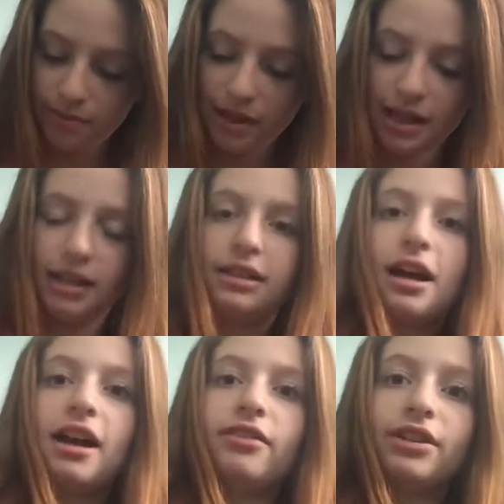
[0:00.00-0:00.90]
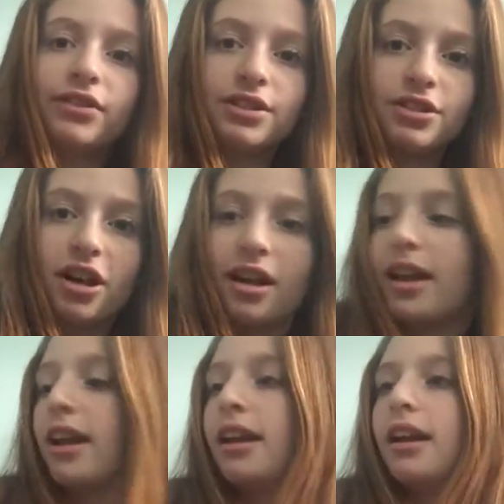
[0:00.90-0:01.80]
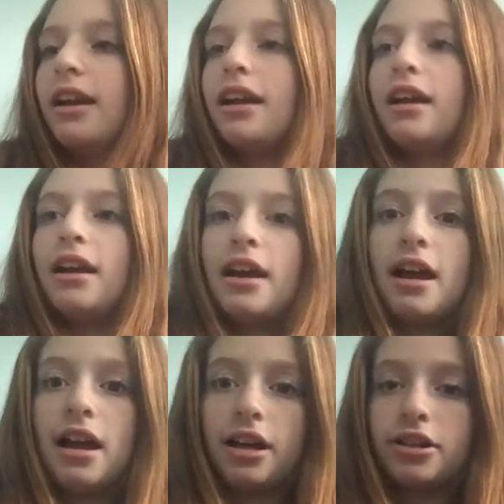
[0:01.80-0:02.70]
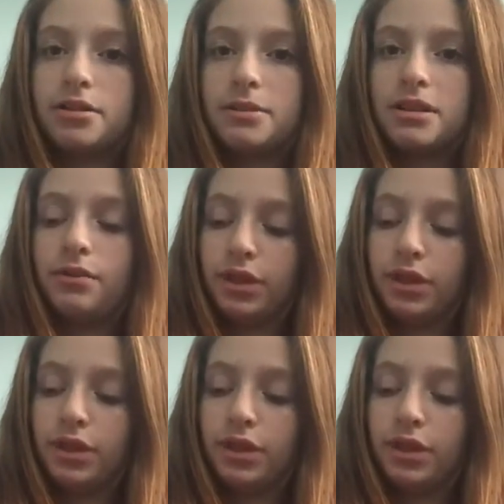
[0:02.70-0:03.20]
And I have a different stocking at Christmas Eve.